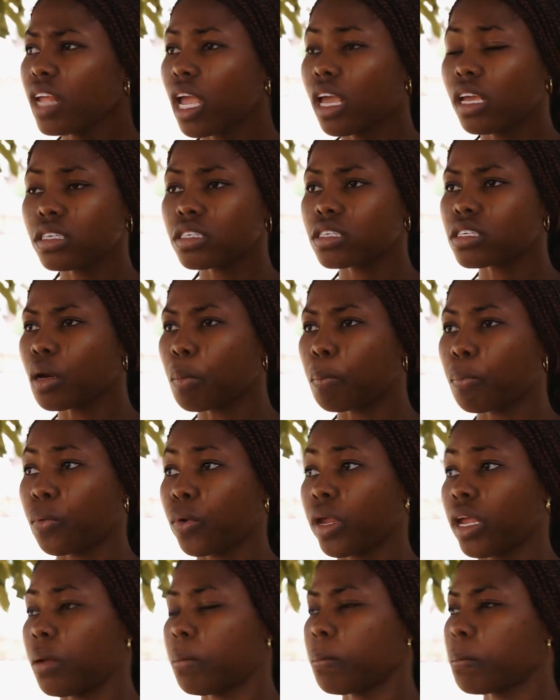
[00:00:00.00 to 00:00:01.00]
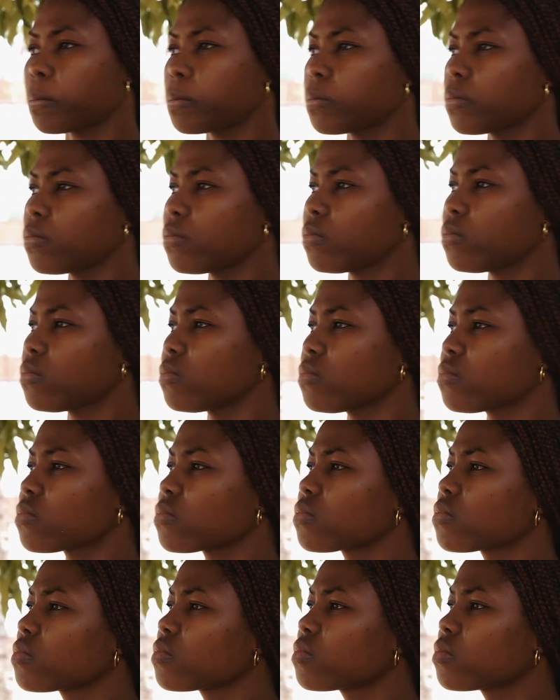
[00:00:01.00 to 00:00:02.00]
He's suffering.
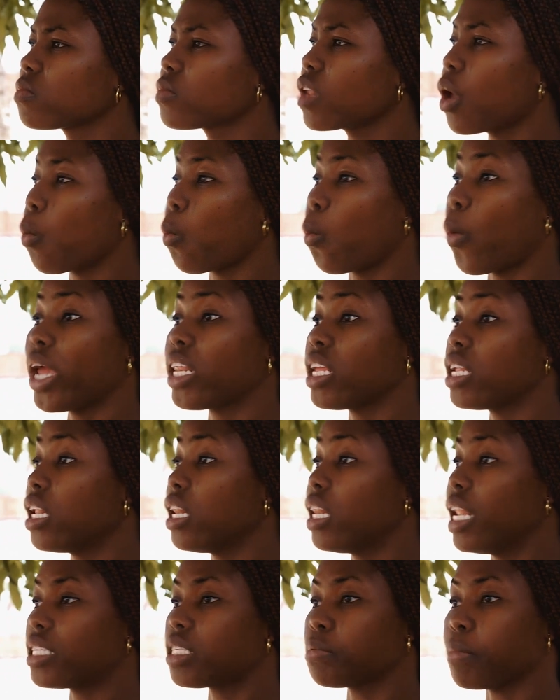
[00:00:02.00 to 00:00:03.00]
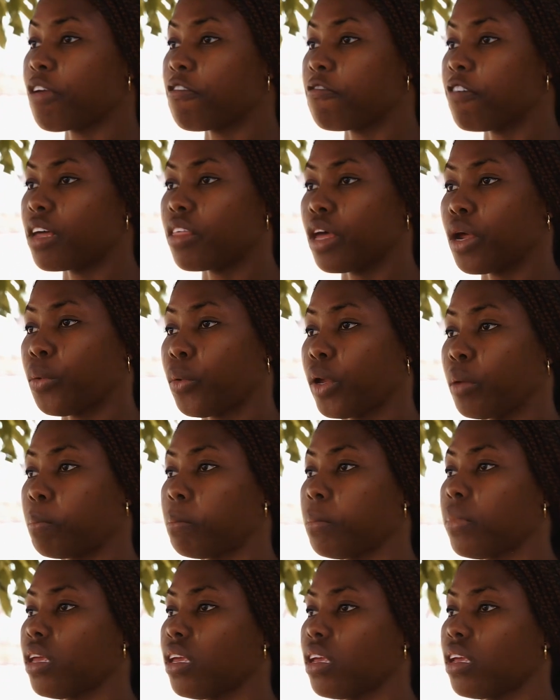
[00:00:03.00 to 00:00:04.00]
Why didn't he let my father
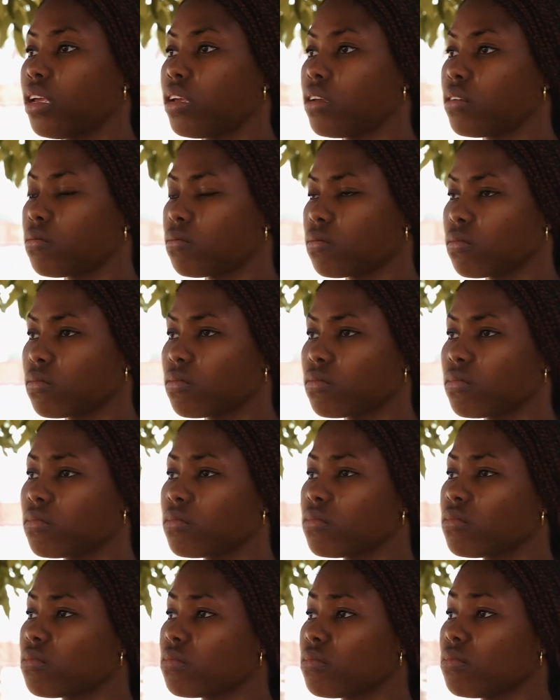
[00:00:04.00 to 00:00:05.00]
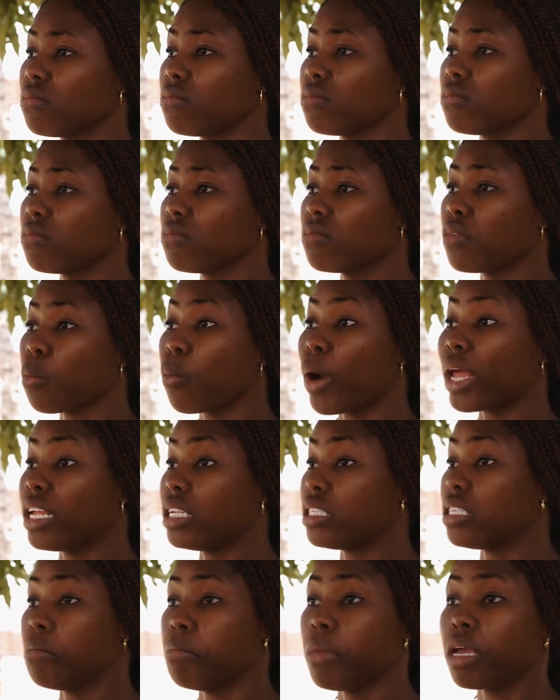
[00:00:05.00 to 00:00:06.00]
rape me? Why
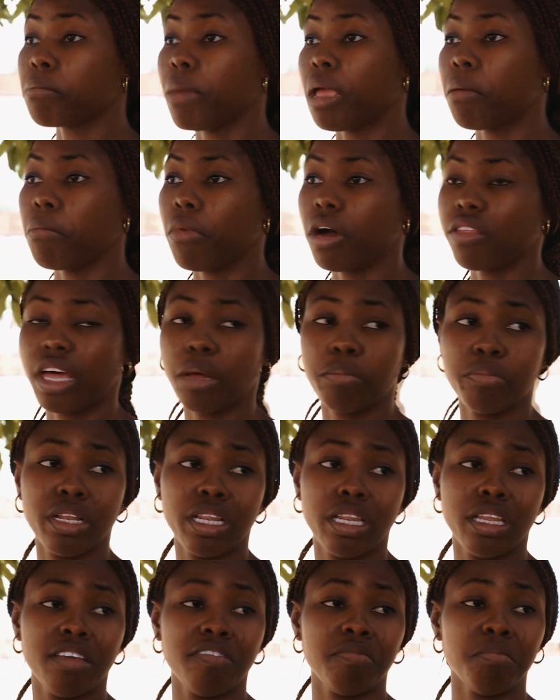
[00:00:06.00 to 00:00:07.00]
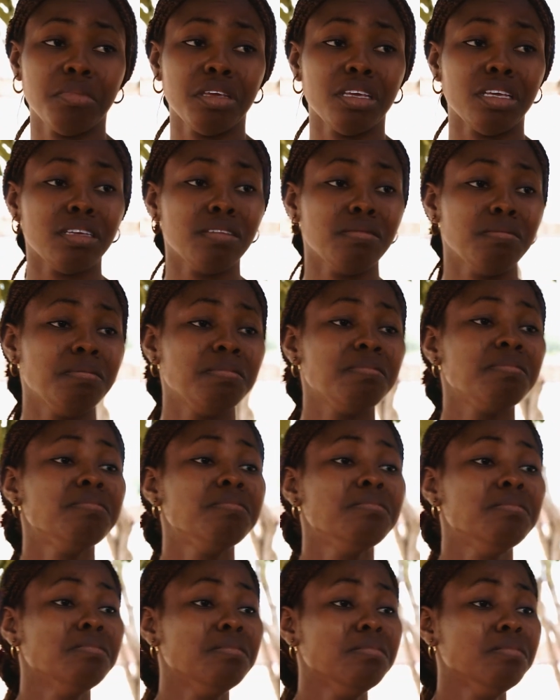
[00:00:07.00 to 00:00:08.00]
didn't he make my mother believe me?
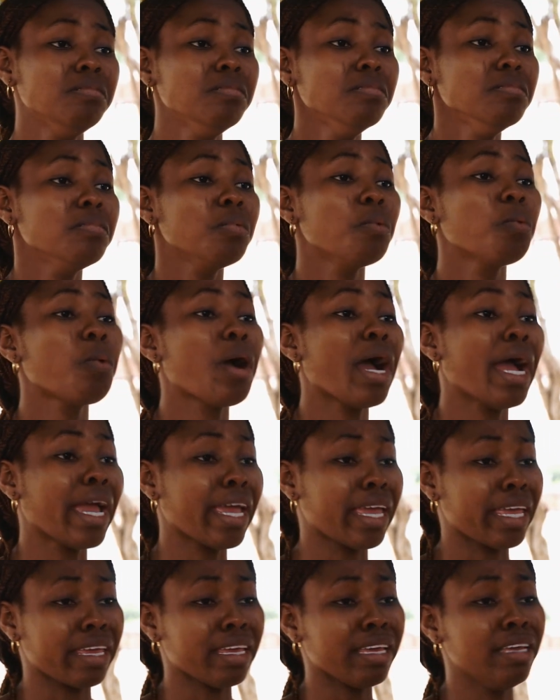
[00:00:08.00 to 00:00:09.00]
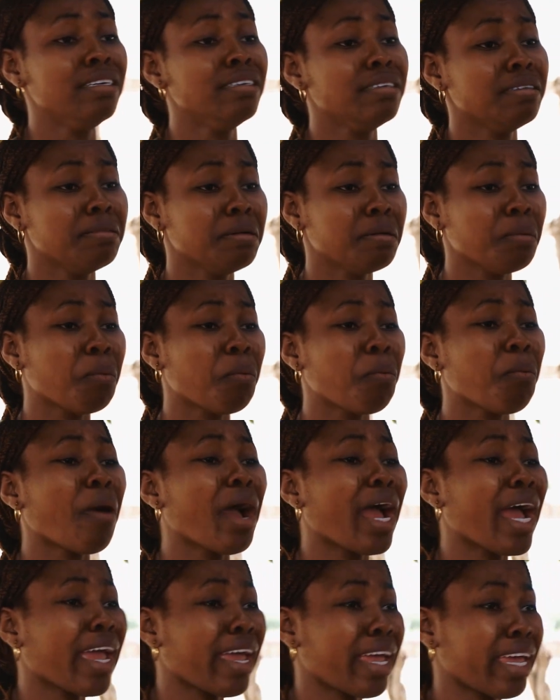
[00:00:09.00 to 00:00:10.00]
Why?
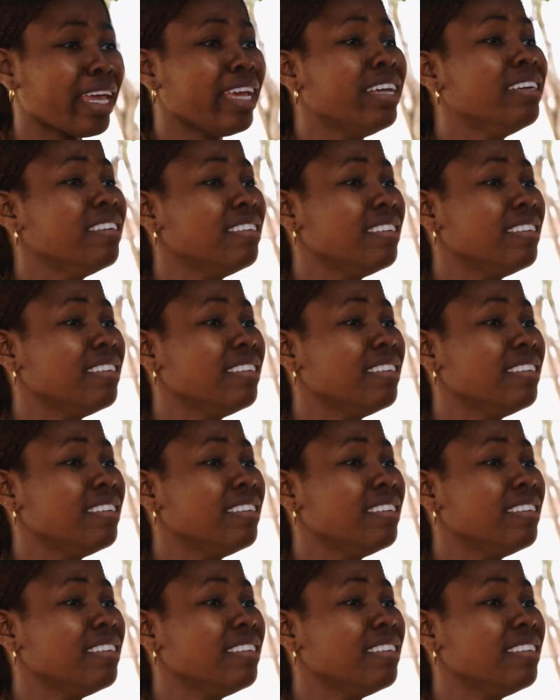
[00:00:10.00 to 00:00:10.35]
Why?